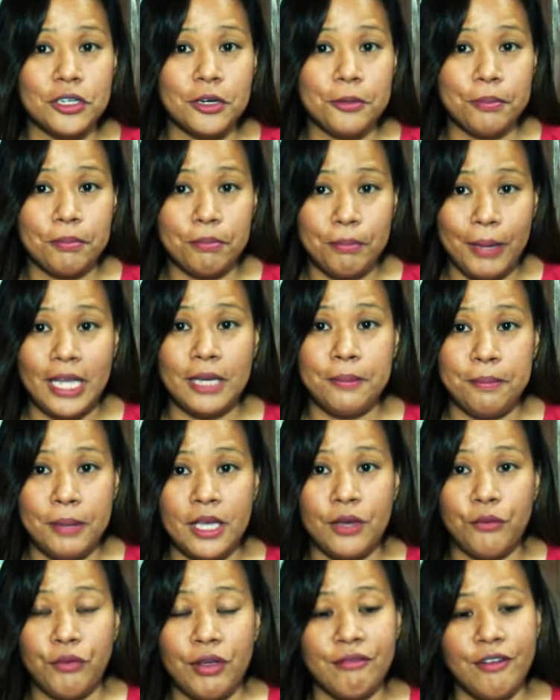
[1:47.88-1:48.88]
may
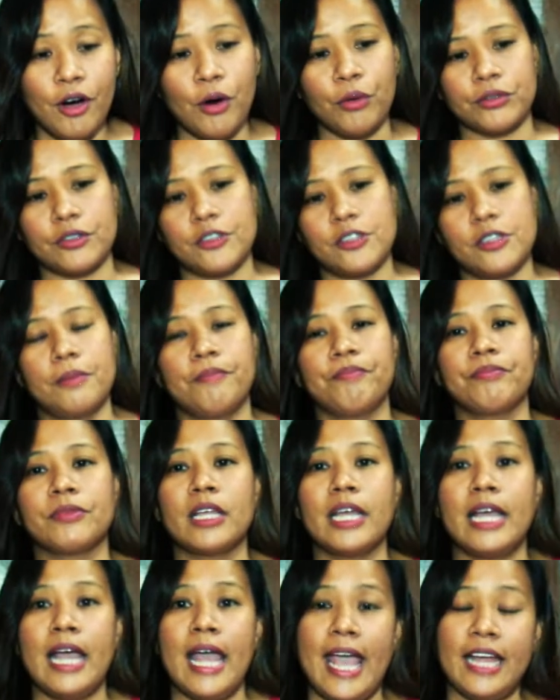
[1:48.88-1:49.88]
be revoked.
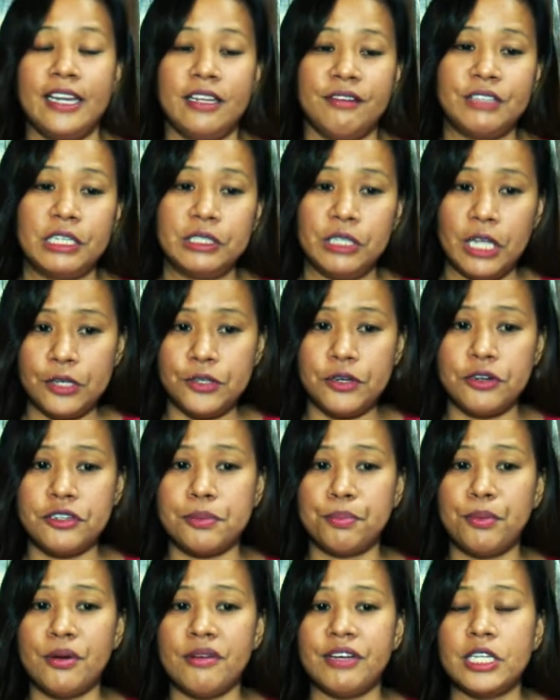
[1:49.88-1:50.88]
And if the teacher is
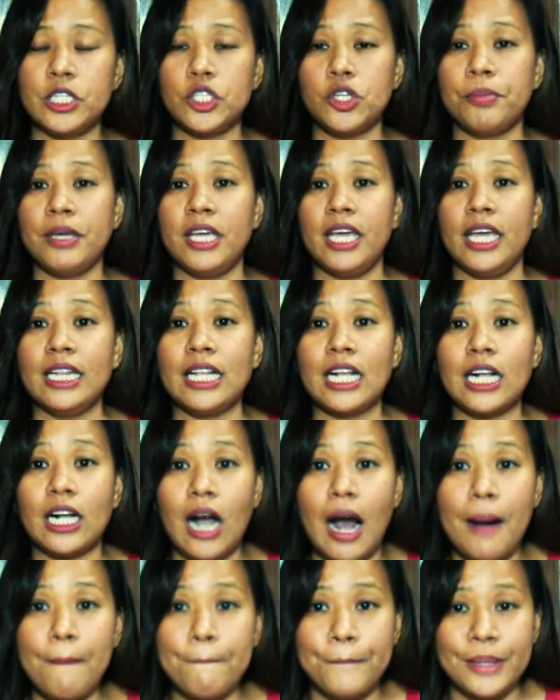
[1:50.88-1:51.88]
proven to be
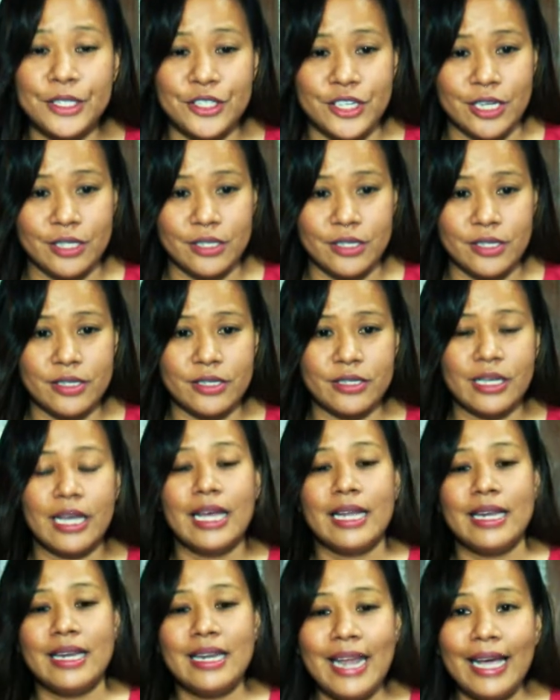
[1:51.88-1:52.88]
incompetent,
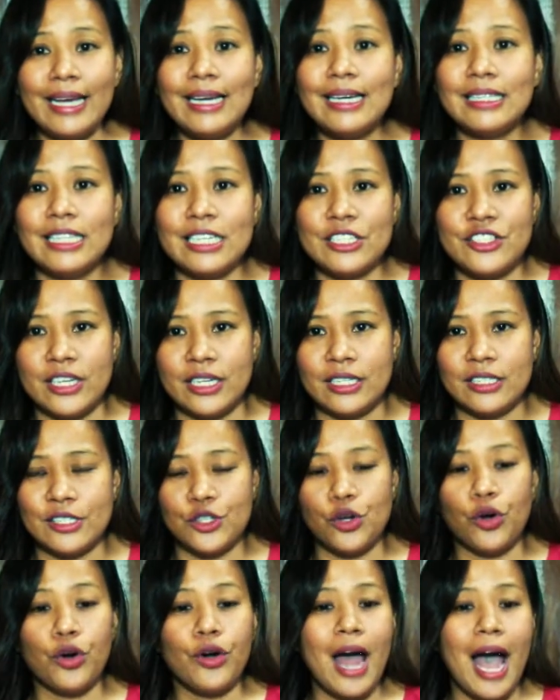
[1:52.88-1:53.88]
negligent,
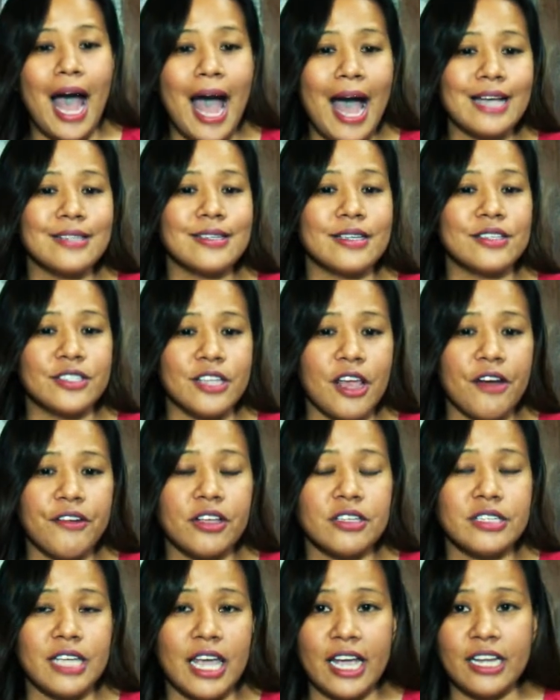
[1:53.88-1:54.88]
or has
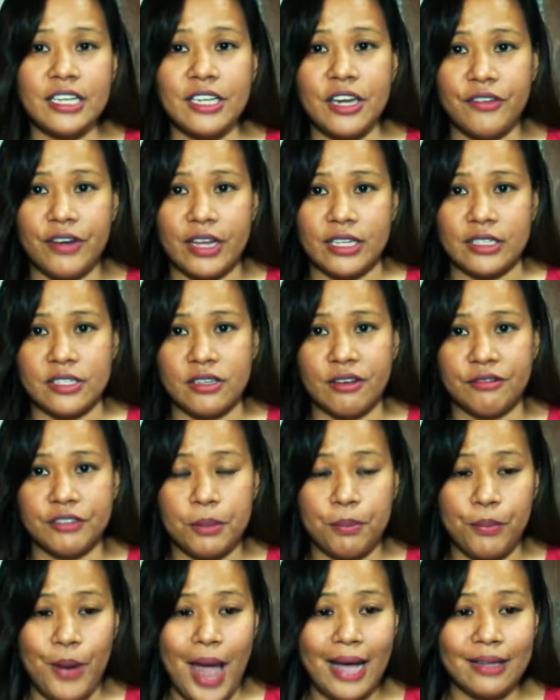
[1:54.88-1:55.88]
serious ignorance of the
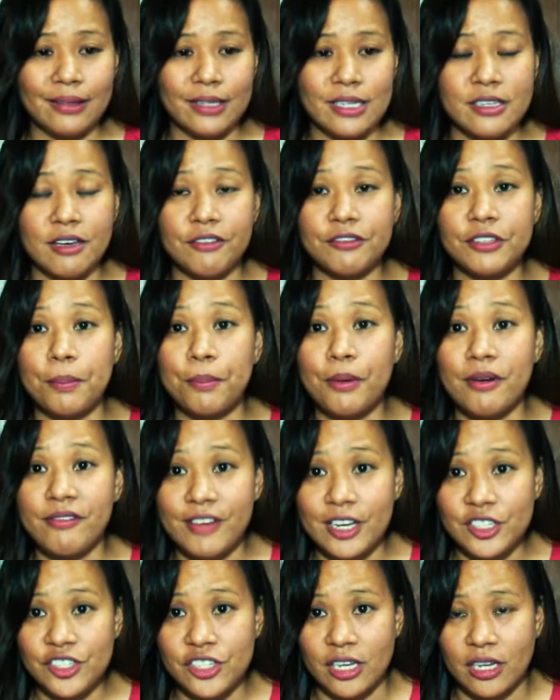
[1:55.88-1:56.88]
practice of the
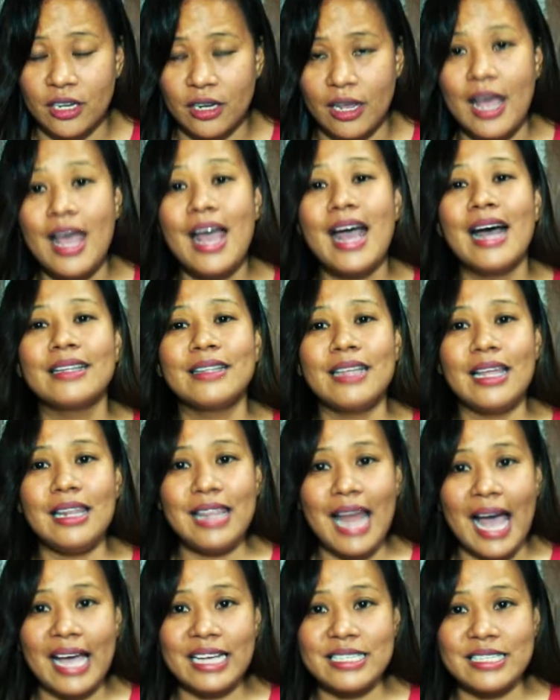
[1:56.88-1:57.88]
profession, the
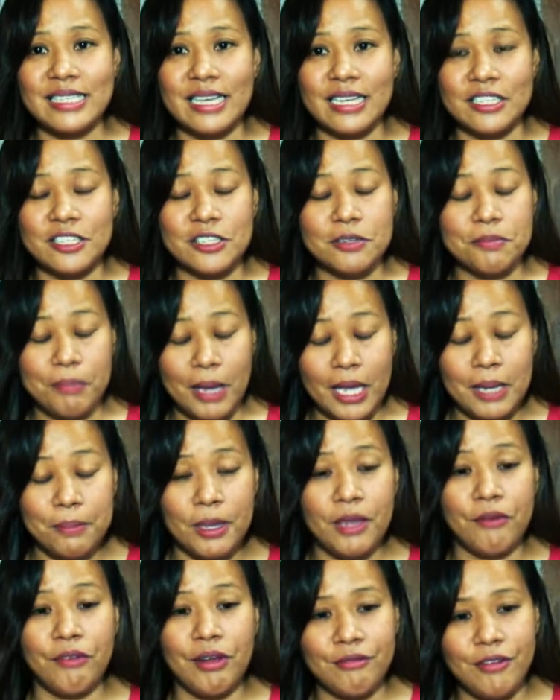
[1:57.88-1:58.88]
license may
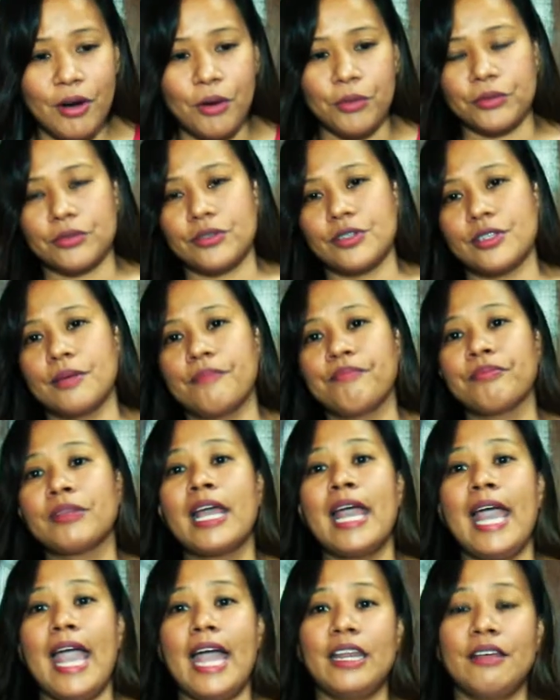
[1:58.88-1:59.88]
be revoked.
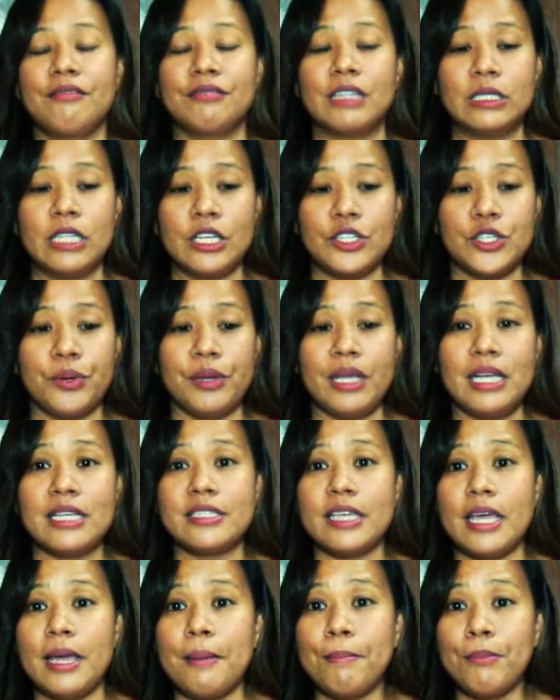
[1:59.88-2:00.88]
And if the teacher is
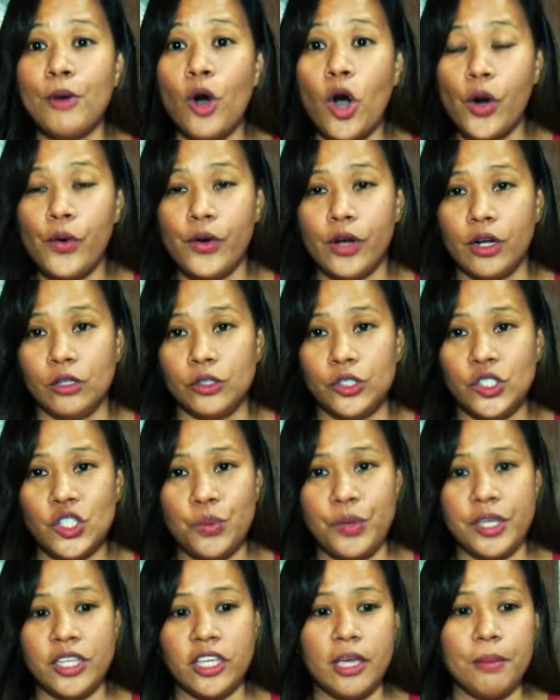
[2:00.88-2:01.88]
immoral,
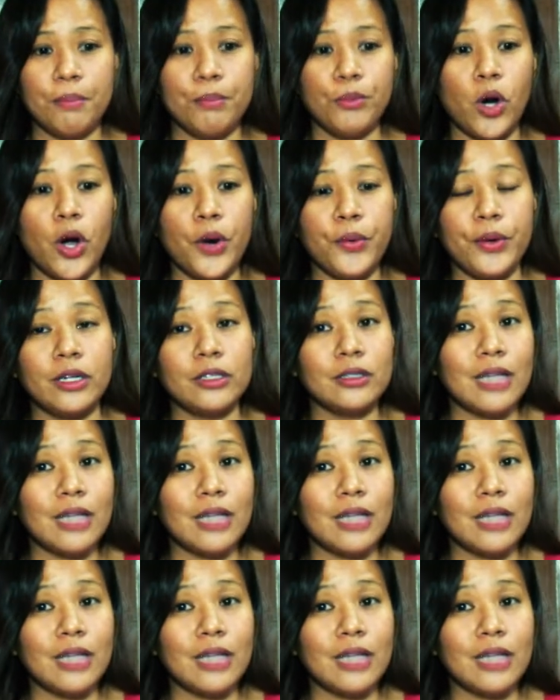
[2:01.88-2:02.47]
doing immoral